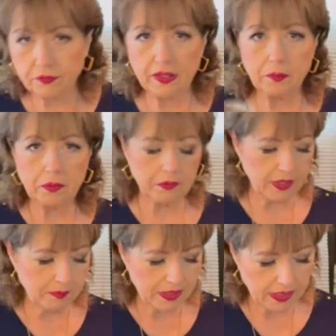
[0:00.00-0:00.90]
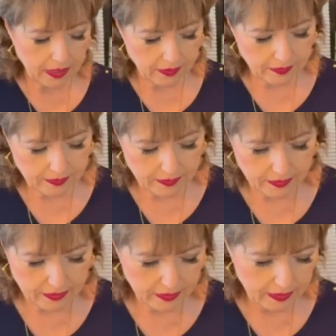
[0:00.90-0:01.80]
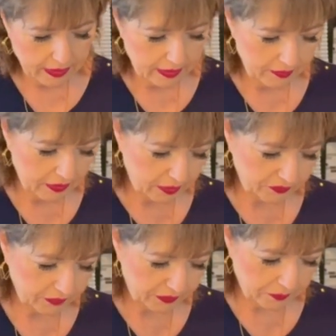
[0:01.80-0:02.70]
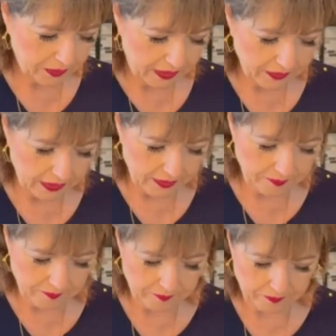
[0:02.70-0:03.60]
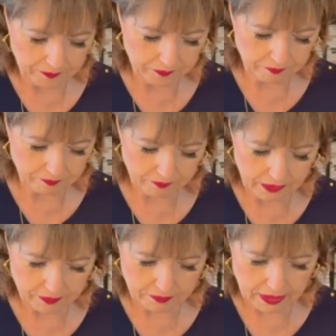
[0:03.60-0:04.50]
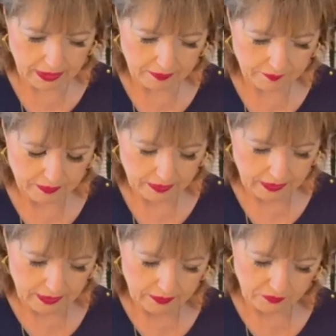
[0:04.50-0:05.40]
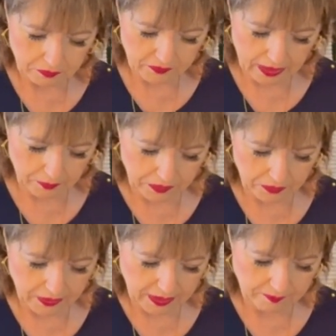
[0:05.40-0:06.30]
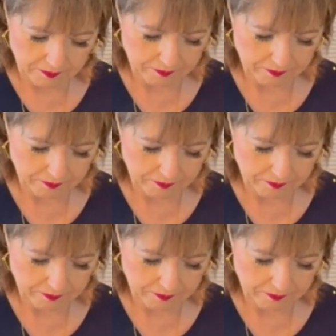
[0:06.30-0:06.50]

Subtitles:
sour cream in here. Dousel it around there. That's right. Some sour cream.